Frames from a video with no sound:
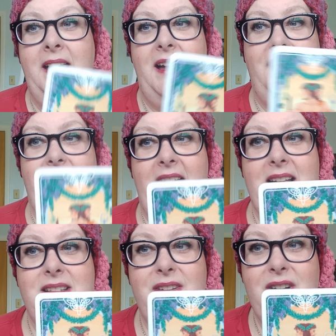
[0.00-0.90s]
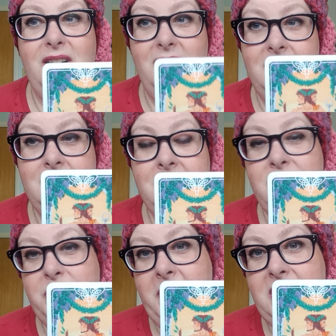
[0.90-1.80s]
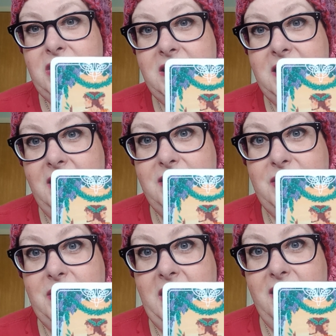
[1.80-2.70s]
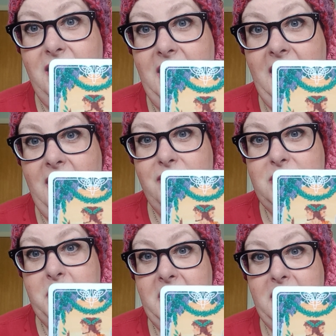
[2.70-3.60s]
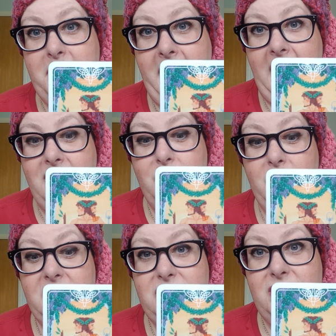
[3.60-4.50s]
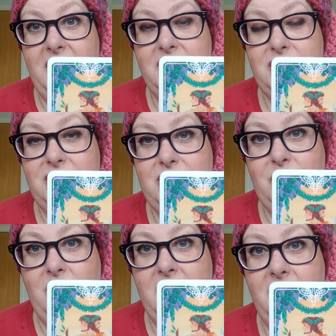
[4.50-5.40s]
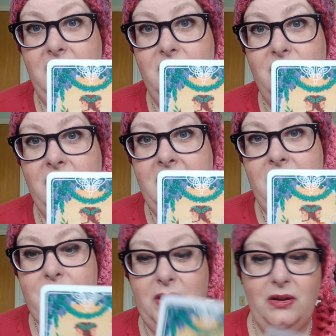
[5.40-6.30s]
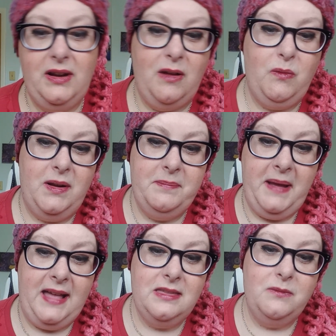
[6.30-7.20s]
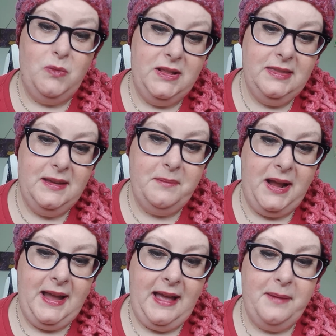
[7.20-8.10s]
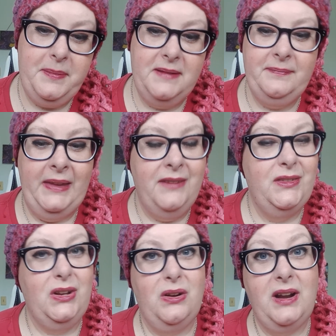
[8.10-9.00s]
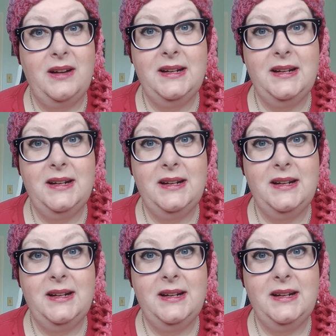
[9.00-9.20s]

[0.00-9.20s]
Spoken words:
All right, so your current situation tells you that you're going to have to pick a path. Which direction do you want to go? If you go down one path, one thing might happen. If you go down